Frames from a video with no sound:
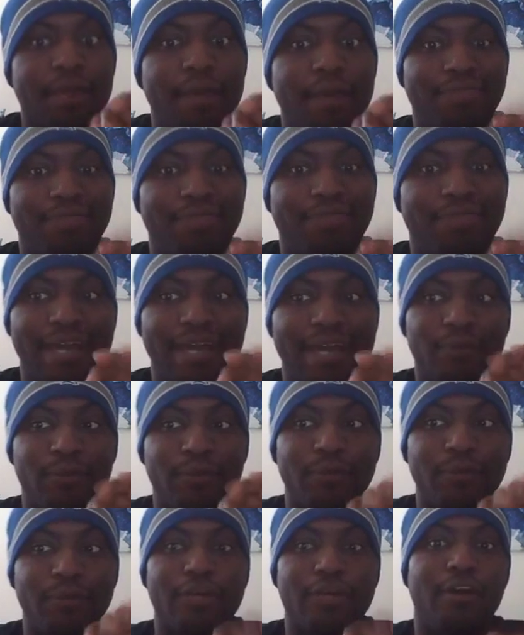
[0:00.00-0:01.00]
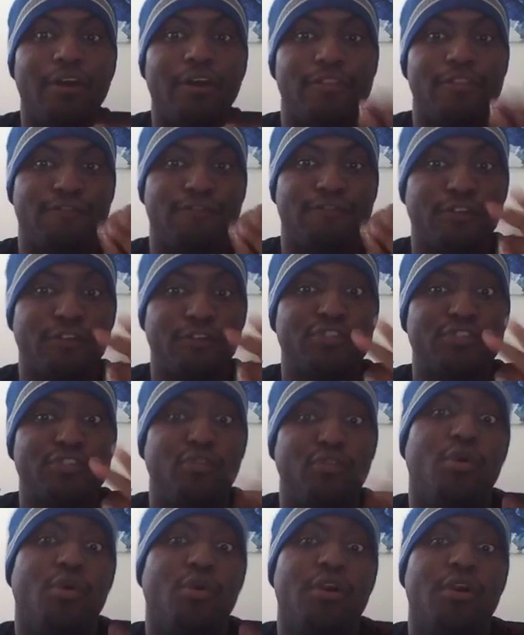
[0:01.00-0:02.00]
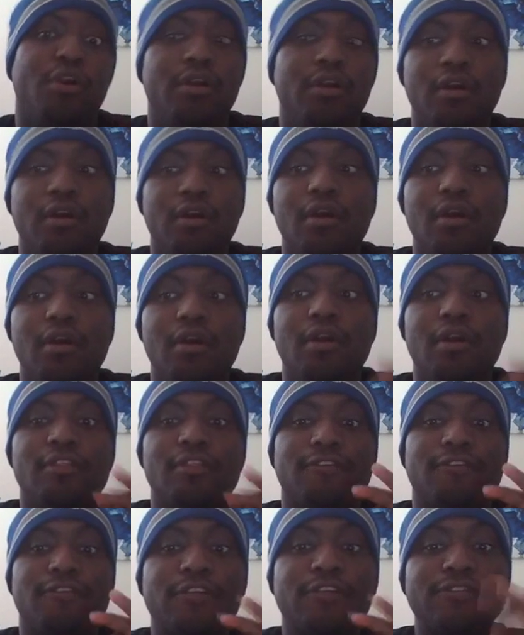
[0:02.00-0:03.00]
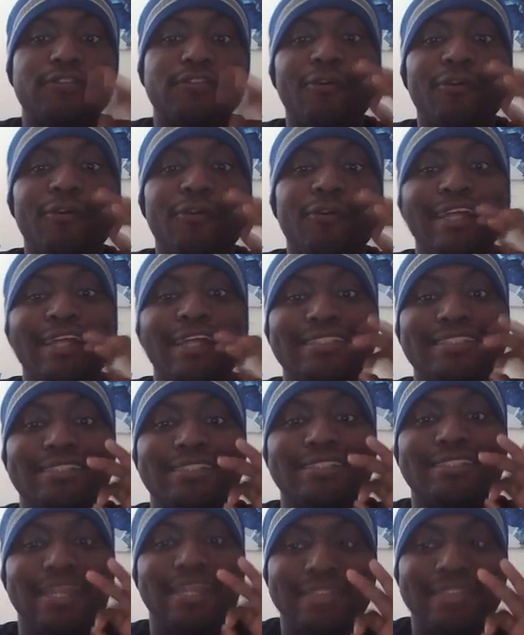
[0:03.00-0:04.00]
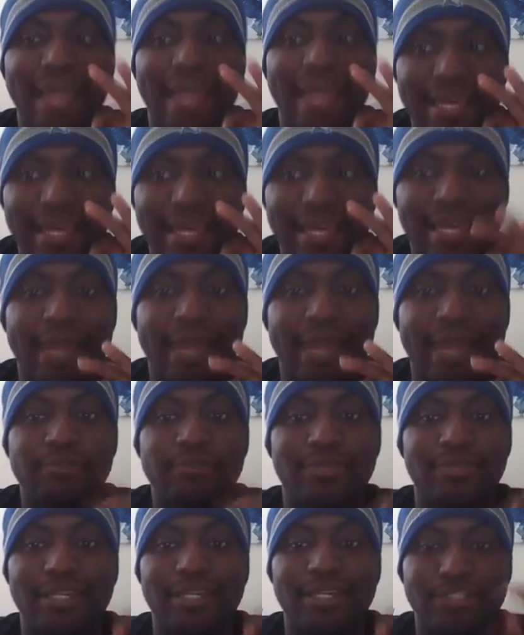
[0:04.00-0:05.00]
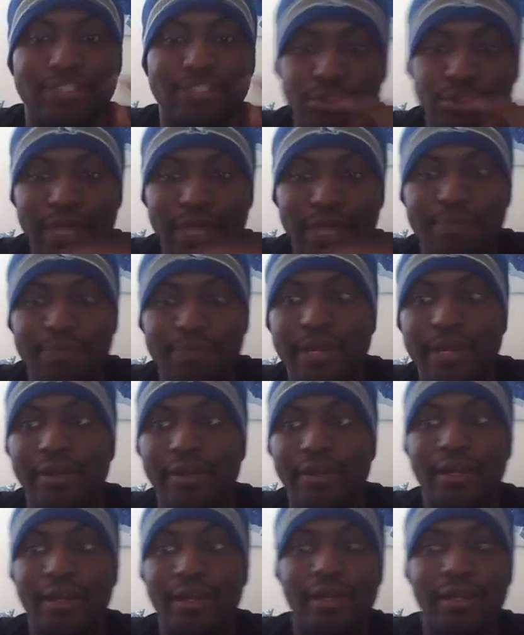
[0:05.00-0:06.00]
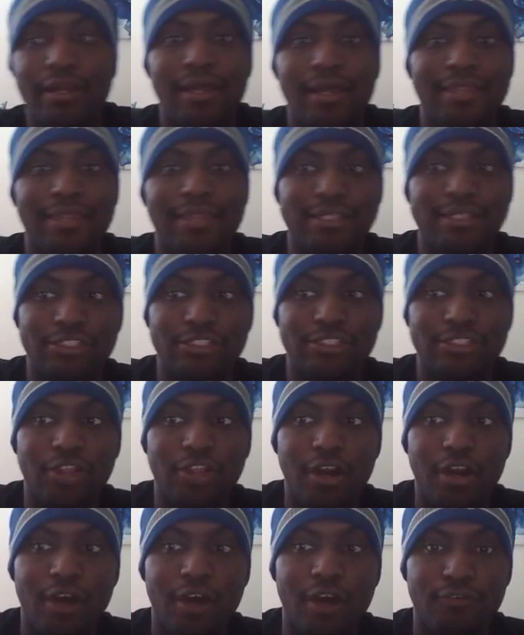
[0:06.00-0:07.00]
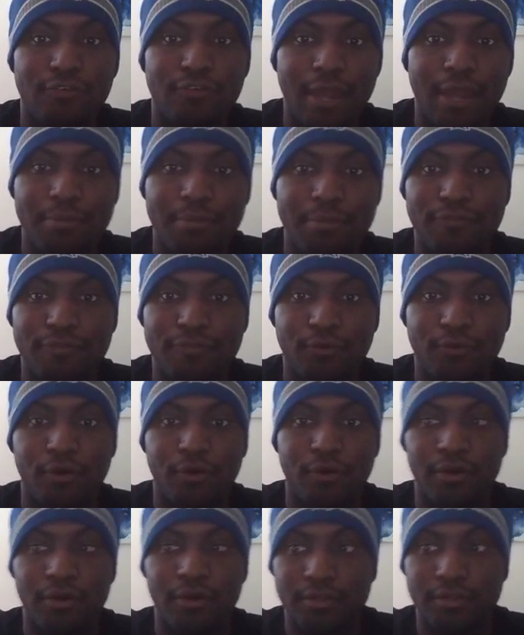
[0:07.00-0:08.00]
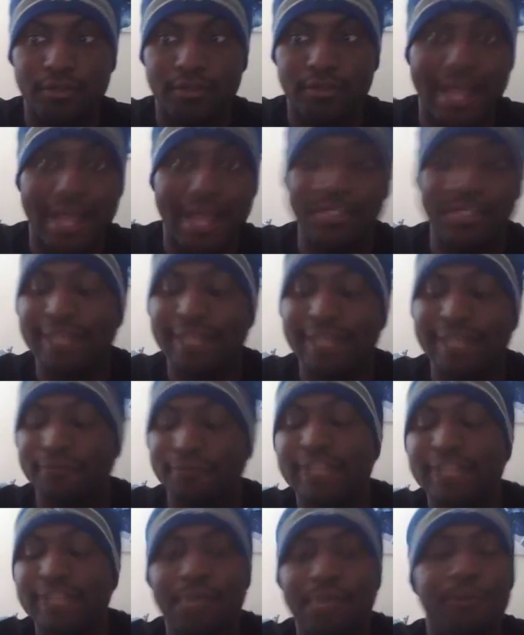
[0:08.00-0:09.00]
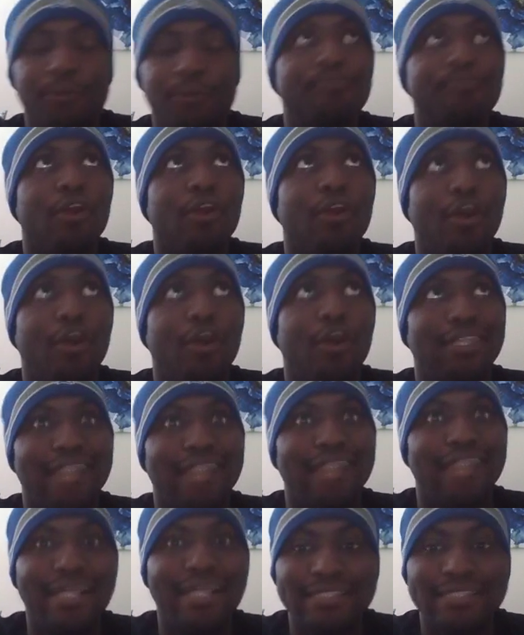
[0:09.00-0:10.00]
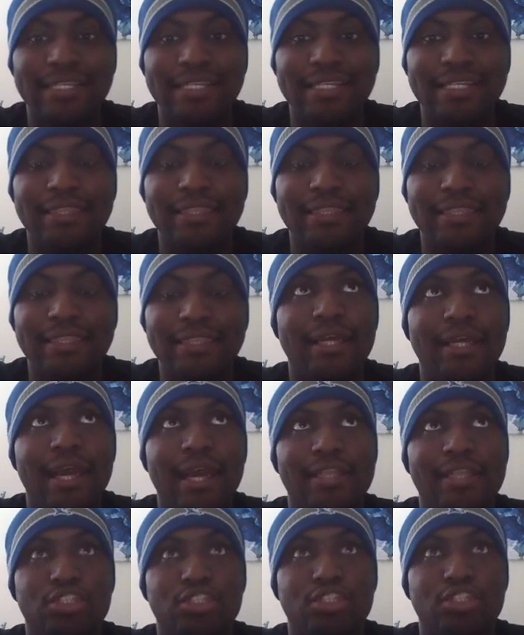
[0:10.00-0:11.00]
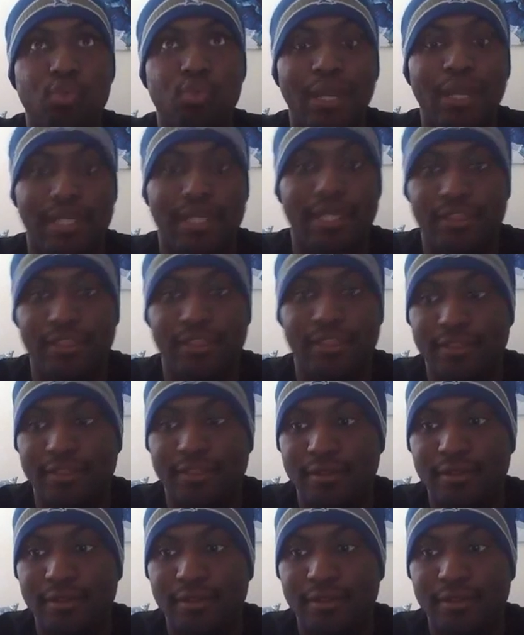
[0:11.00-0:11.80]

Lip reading: play in what we call the first four. The first four is 8 games within a 2-day period that start off right before the, like, for example, on the 19th and the 20th,